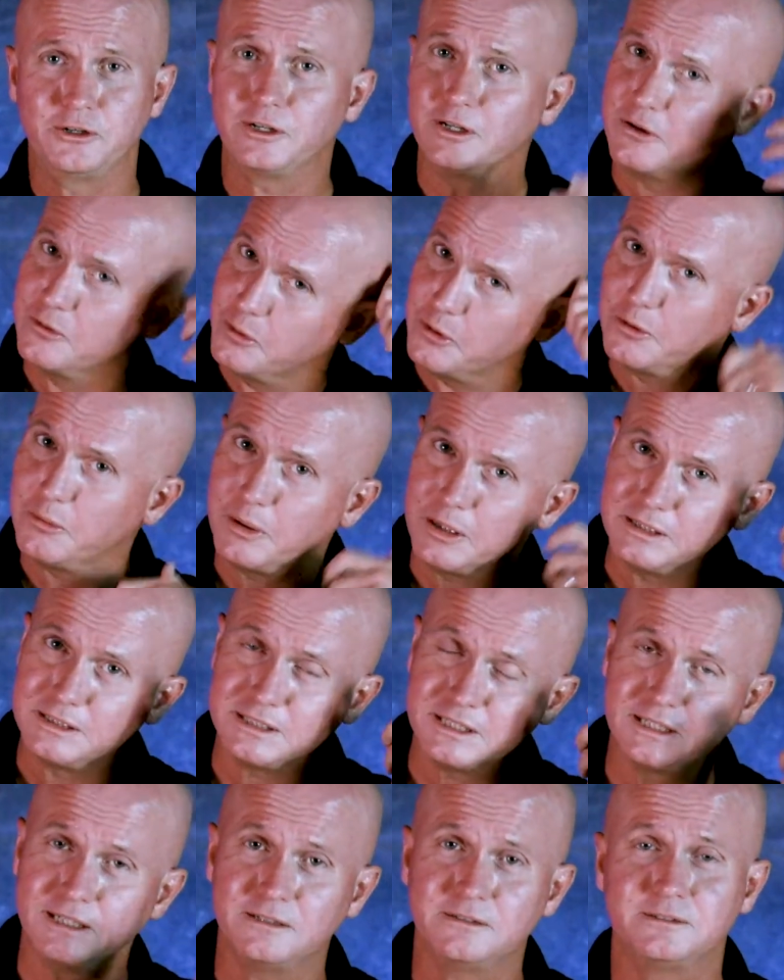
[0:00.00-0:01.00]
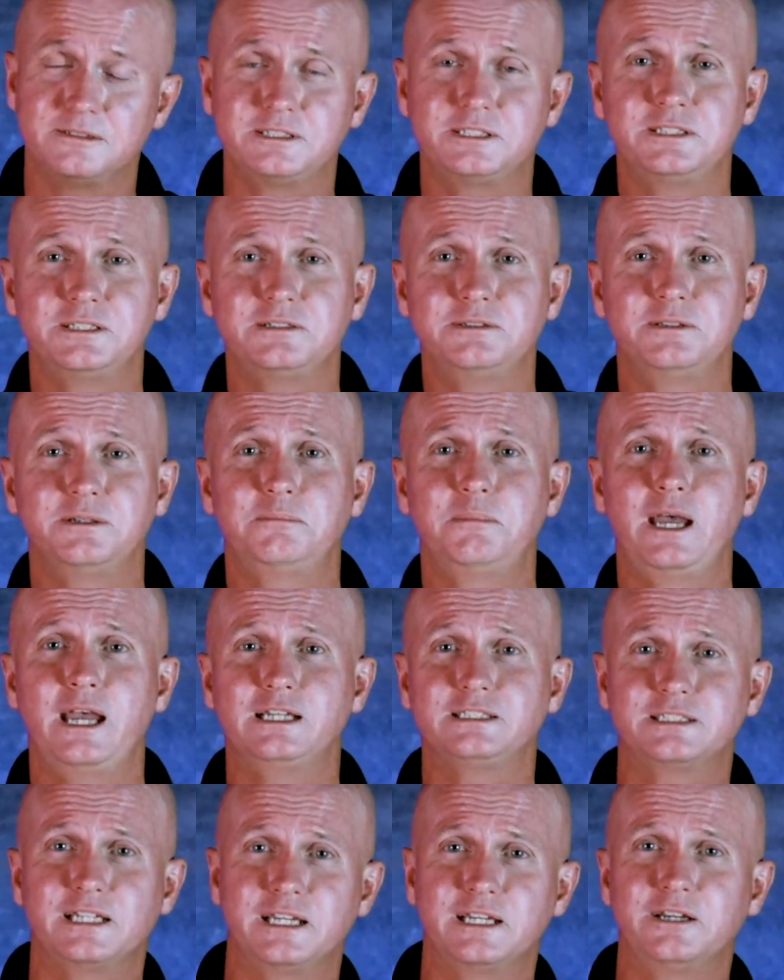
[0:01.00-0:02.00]
You know, everybody's seeing the
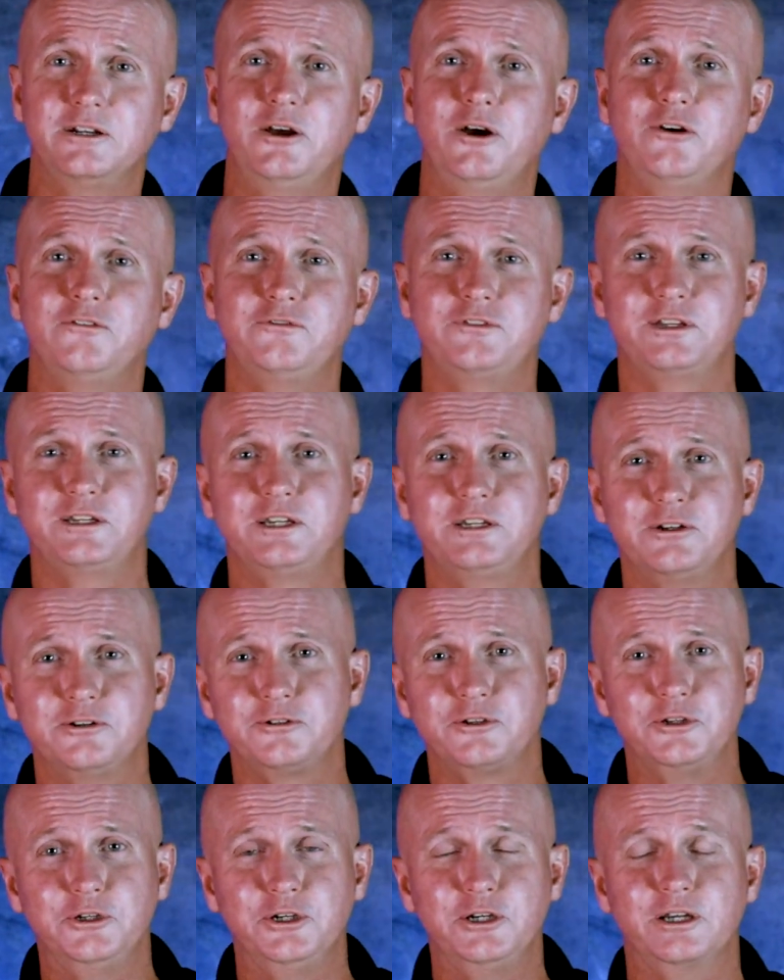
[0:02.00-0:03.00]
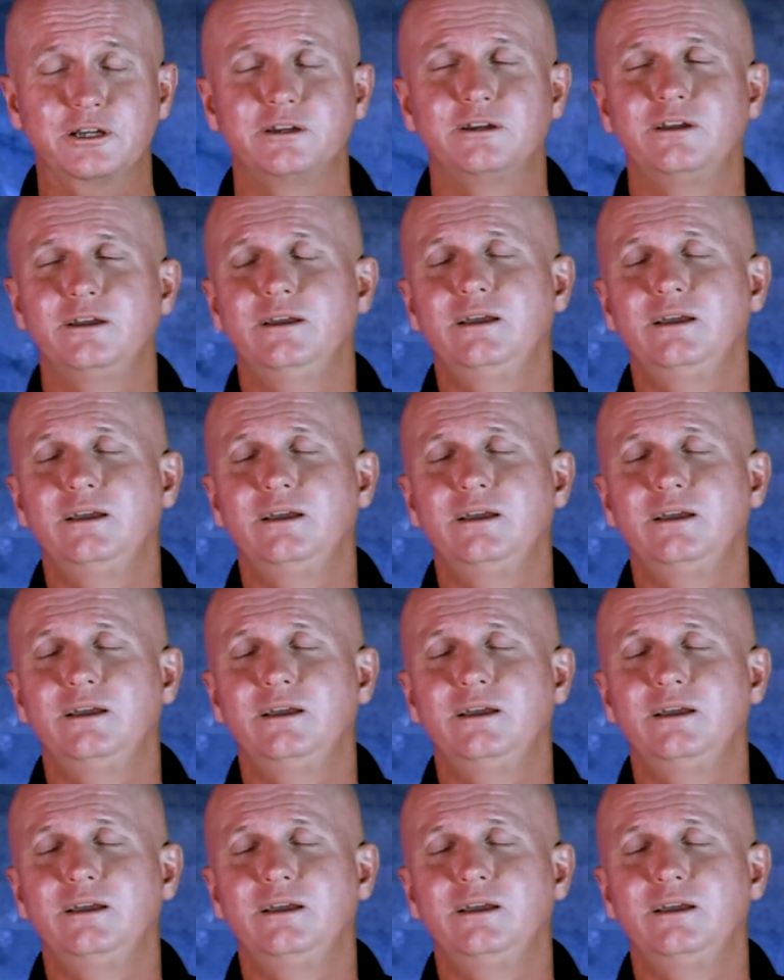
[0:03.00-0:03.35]
mask hanging off the ear look.